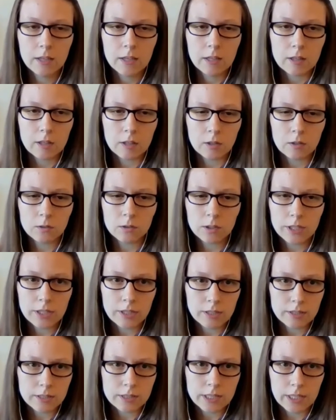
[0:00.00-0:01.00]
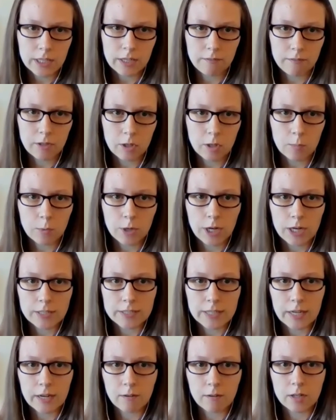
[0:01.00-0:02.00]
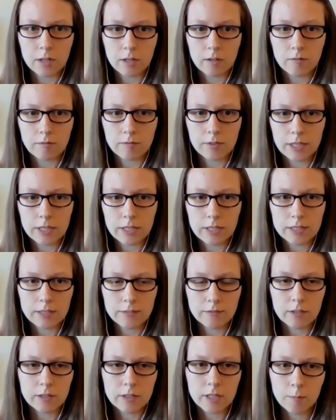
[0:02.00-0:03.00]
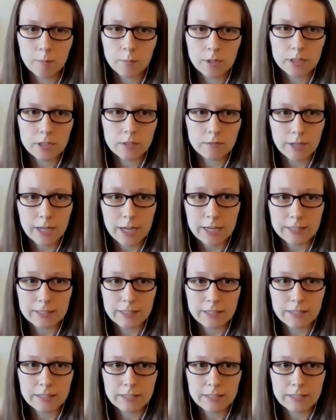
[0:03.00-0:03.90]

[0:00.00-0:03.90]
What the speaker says: And the goal here is to give you a breakdown of the different numbers of